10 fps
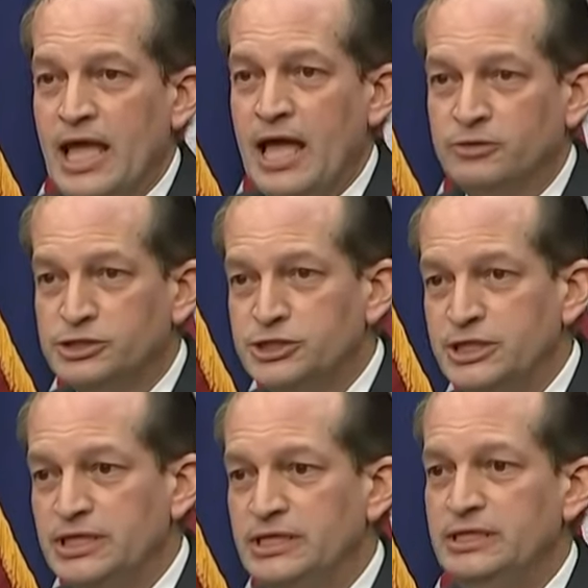how
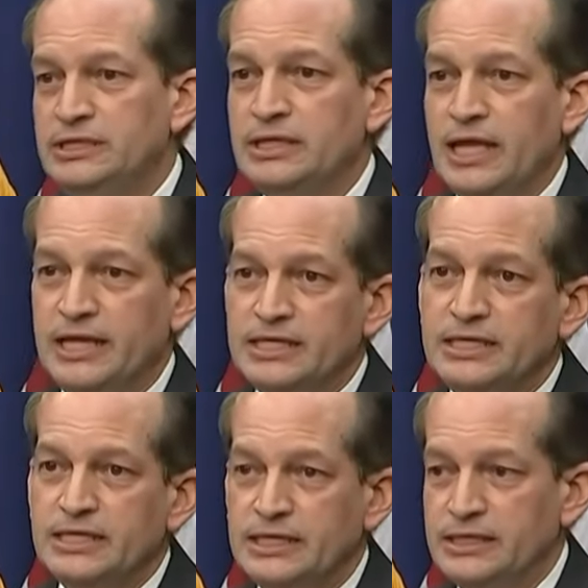she and
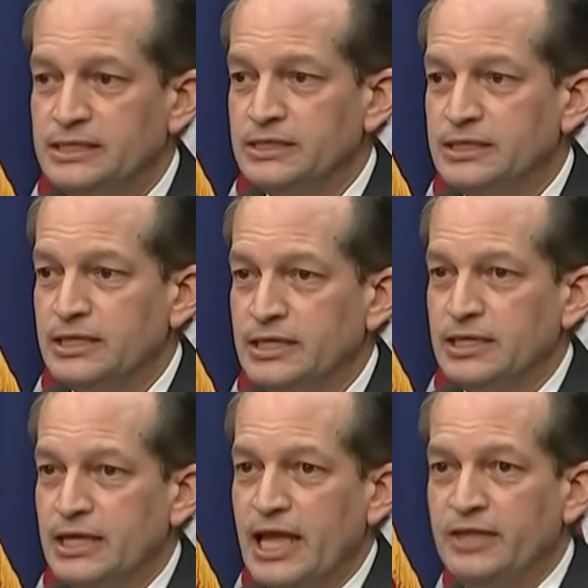he
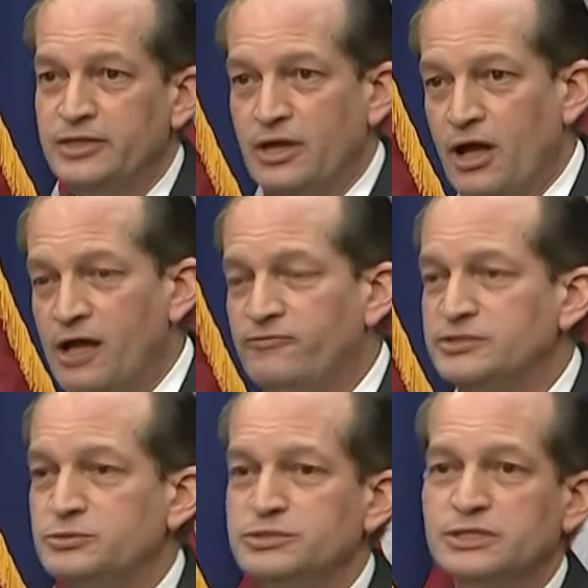and the
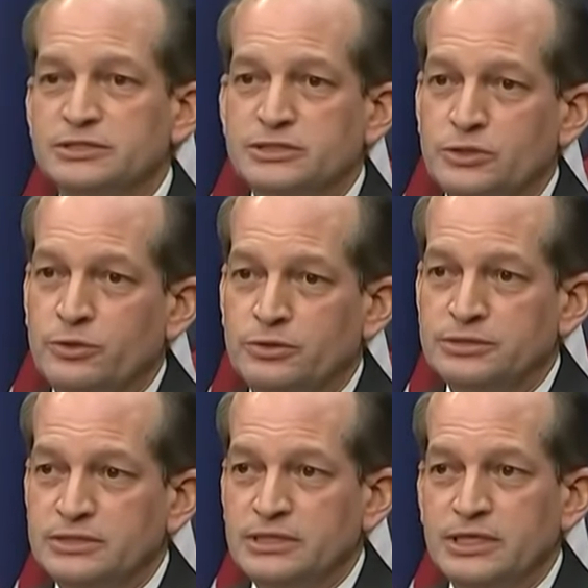office was concerned
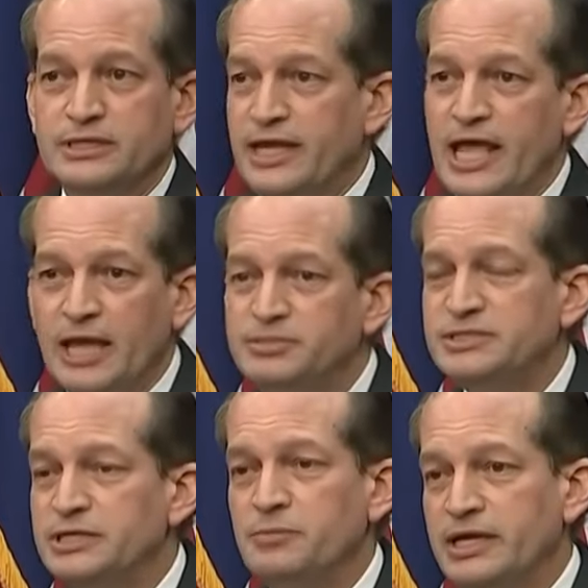that
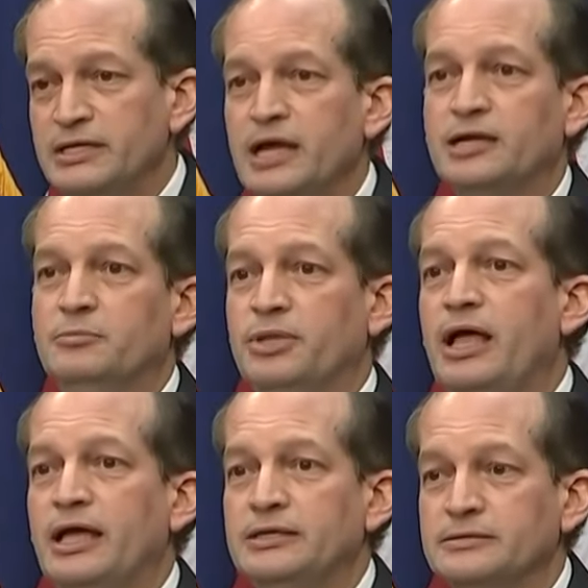Epstein might not
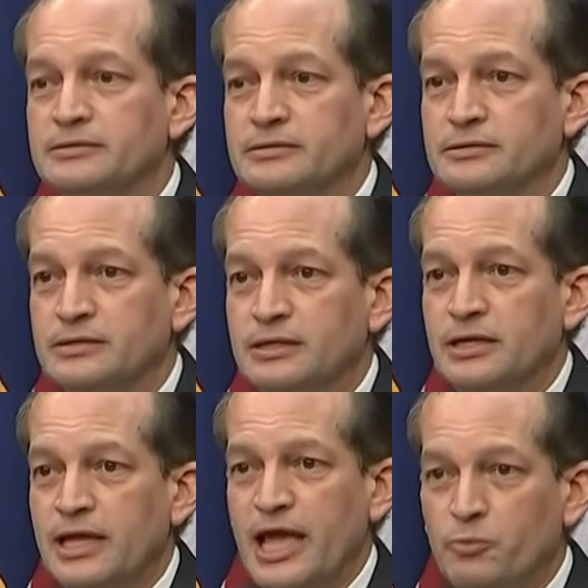comply,
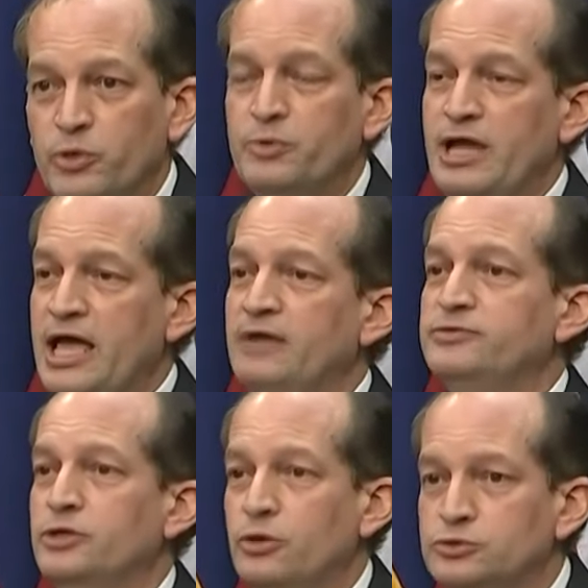and we would have
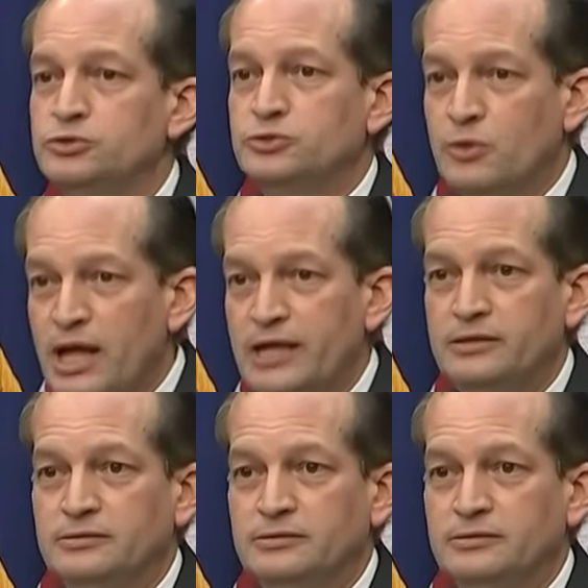to go to trial.